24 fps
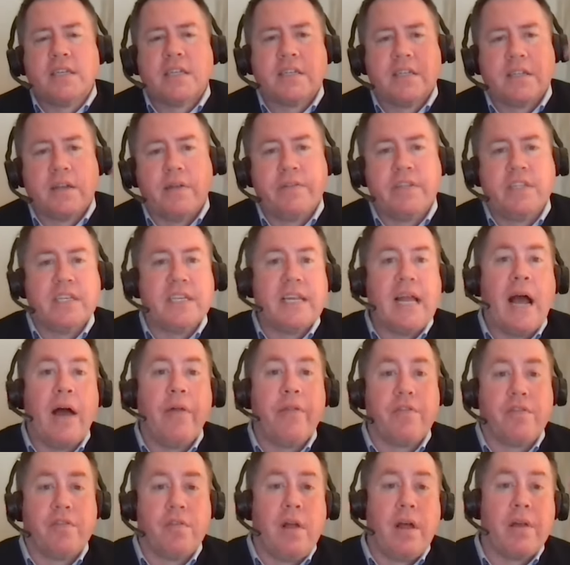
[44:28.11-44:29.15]
Because obviously now
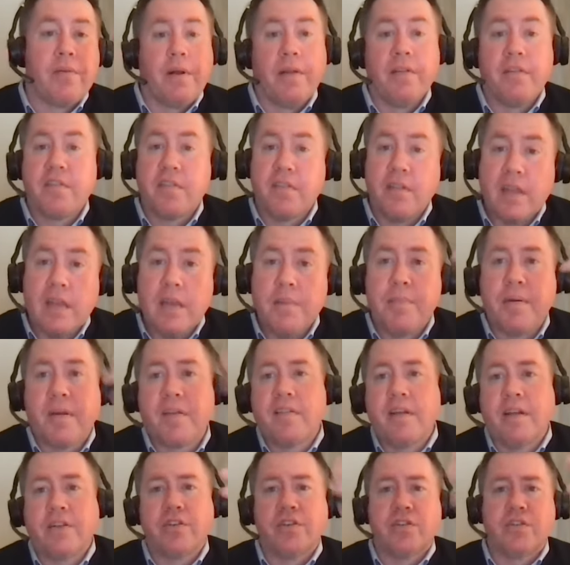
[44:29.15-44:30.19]
there's a lot around sleep, et
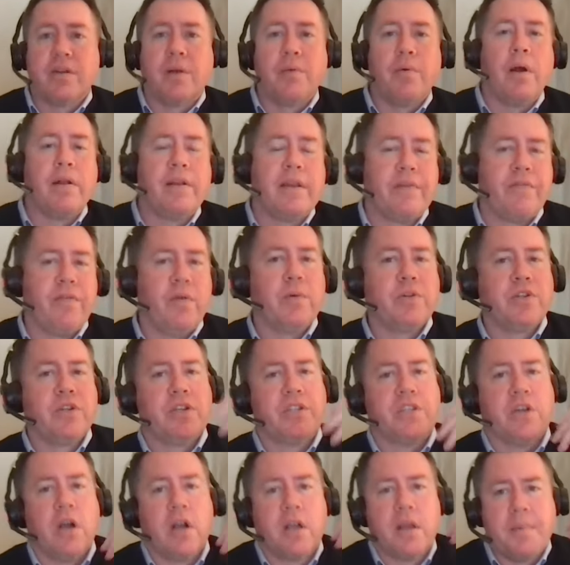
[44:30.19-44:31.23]
cetera. So I, I, definitely want you to
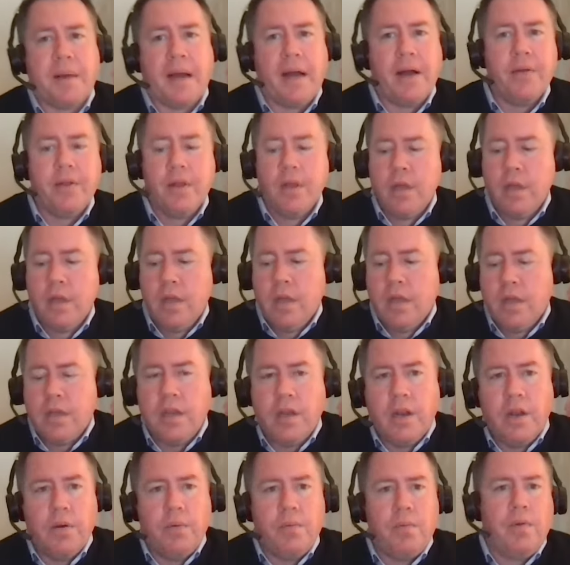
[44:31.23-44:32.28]
talk about you
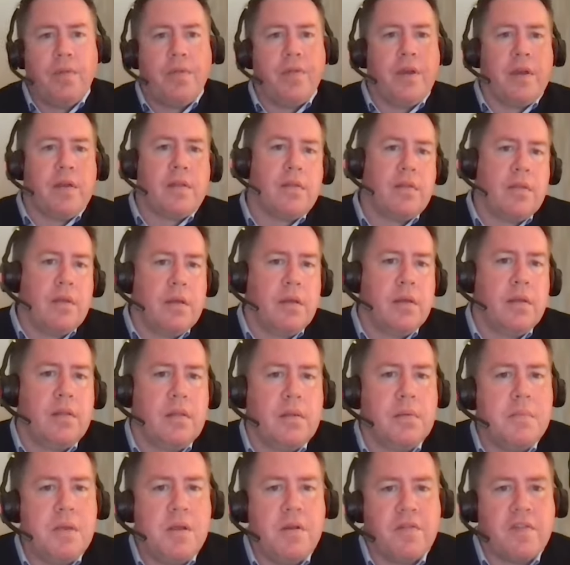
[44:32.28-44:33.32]
know with like the
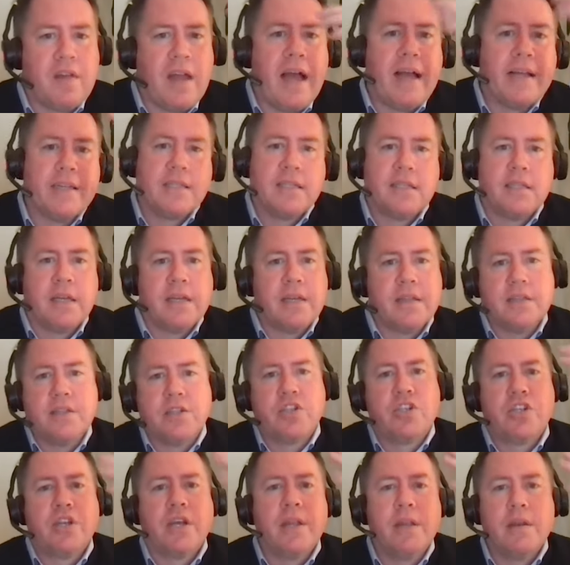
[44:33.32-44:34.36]
the Muse S, like this
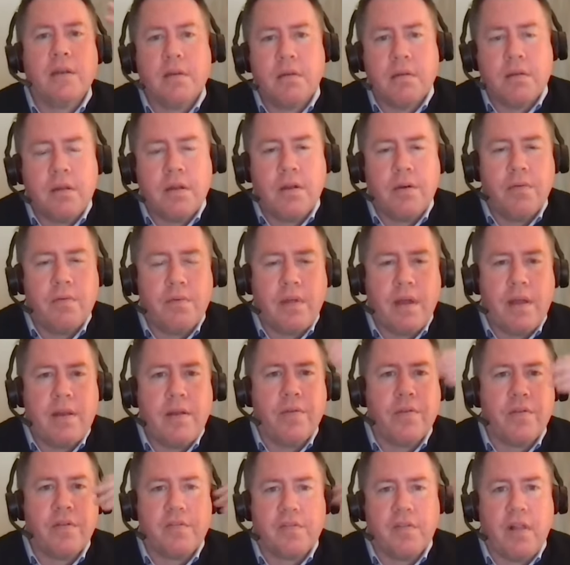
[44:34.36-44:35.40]
gen, you know I know
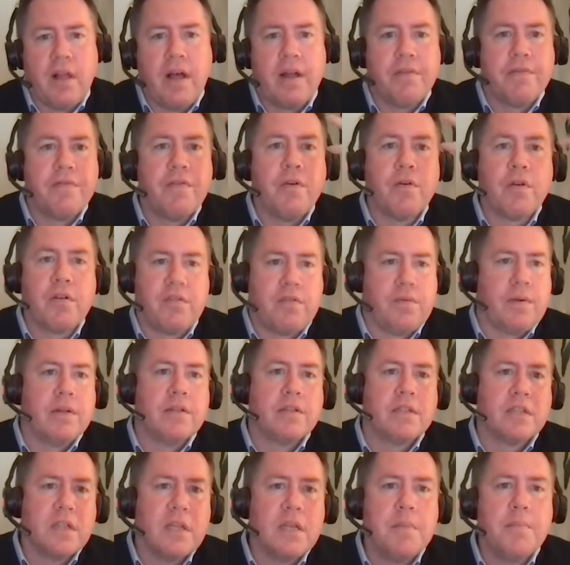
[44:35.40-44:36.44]
there's a lot of focus around
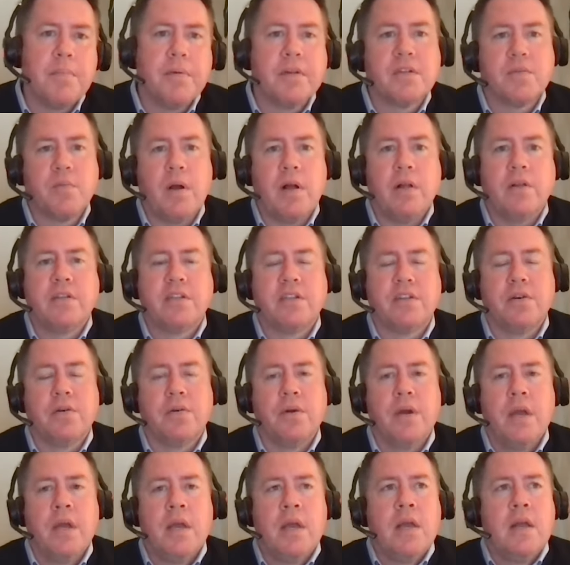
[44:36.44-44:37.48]
sleep as well. So
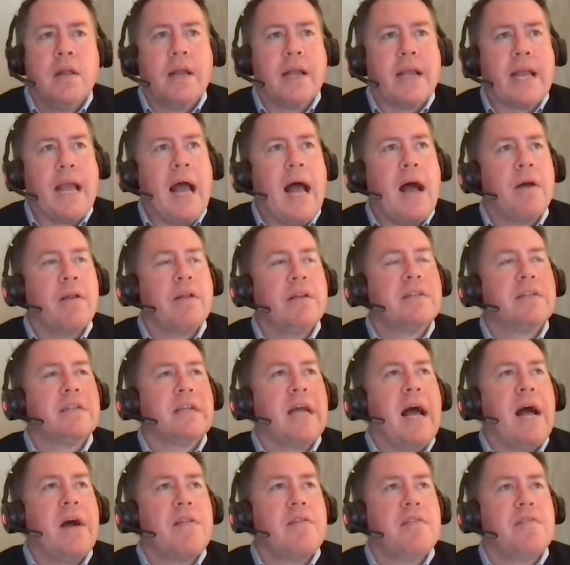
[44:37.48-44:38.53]
like how does
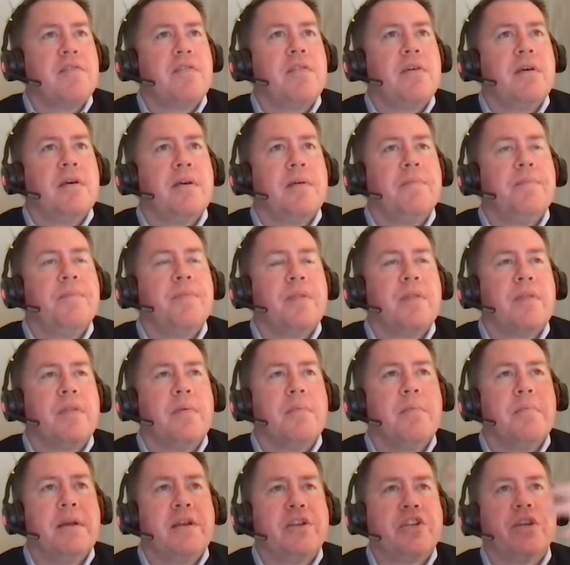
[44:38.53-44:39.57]
how does the the
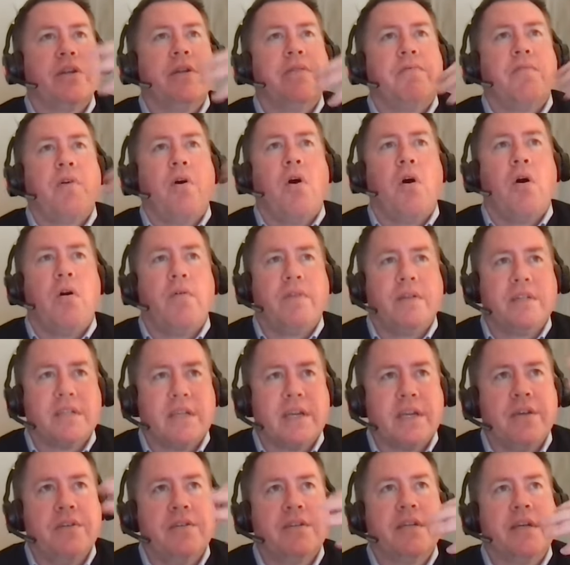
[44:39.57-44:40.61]
mission evolve as
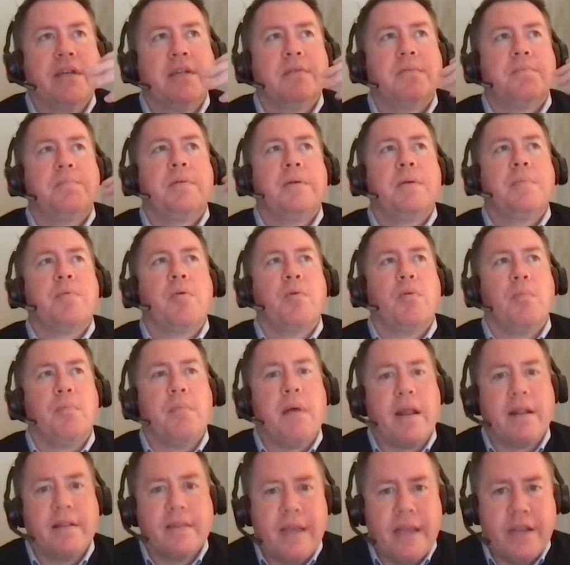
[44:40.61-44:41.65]
like you said people
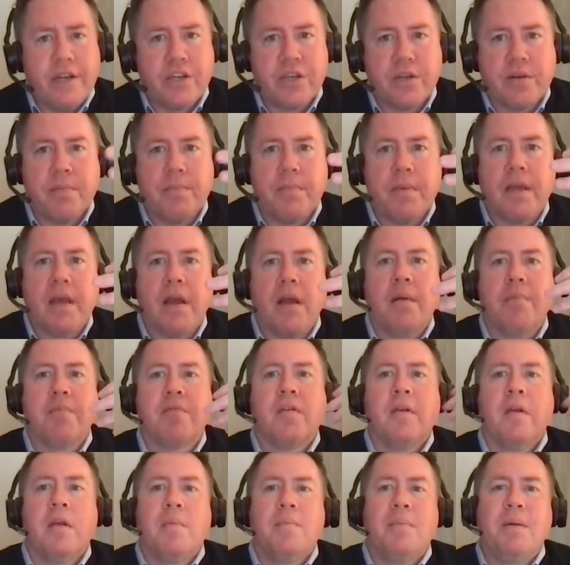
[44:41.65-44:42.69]
meditation becomes
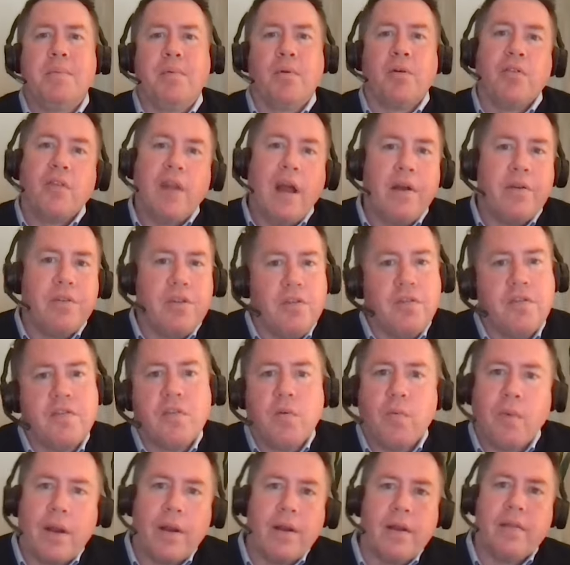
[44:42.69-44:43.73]
people are now used to
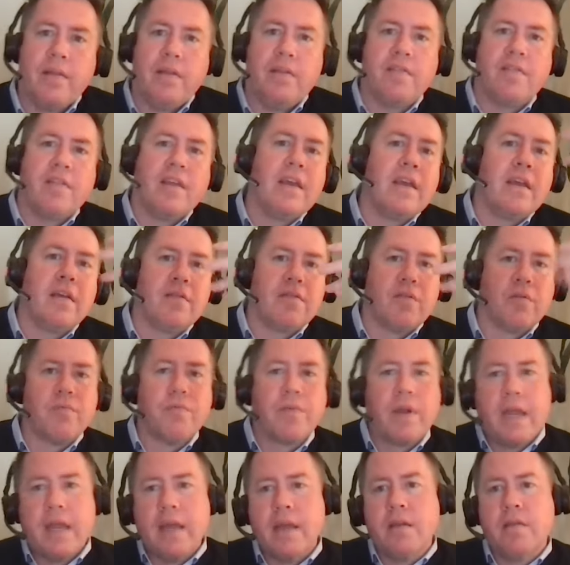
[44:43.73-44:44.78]
wearing these things or
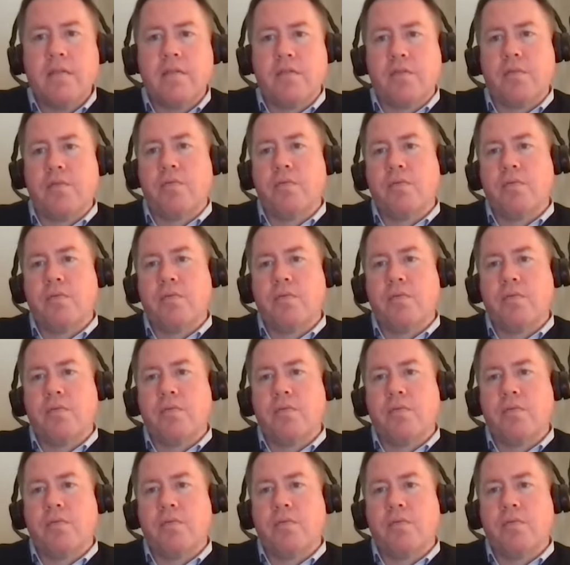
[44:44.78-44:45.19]
rings or